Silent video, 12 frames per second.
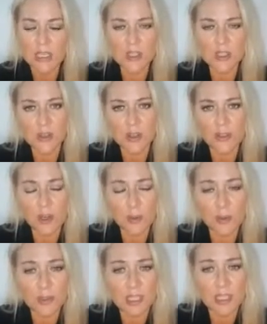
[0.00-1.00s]
So the
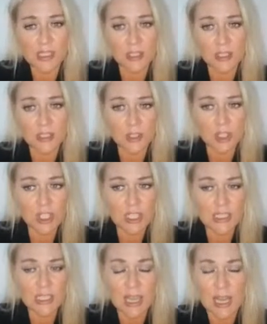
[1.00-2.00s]
30% solution
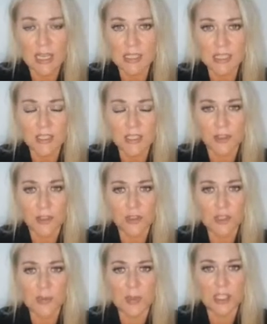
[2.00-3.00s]
is excellent if
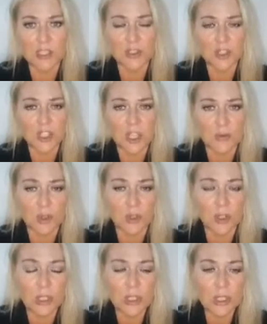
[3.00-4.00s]
you're speaking to
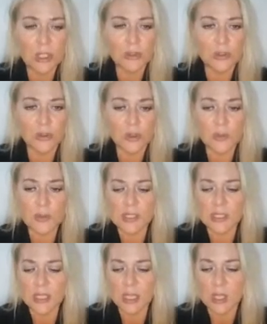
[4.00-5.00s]
general
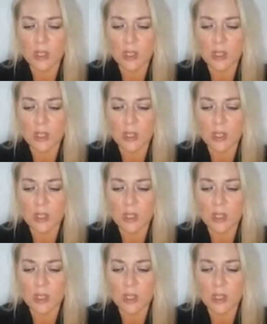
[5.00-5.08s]
groups.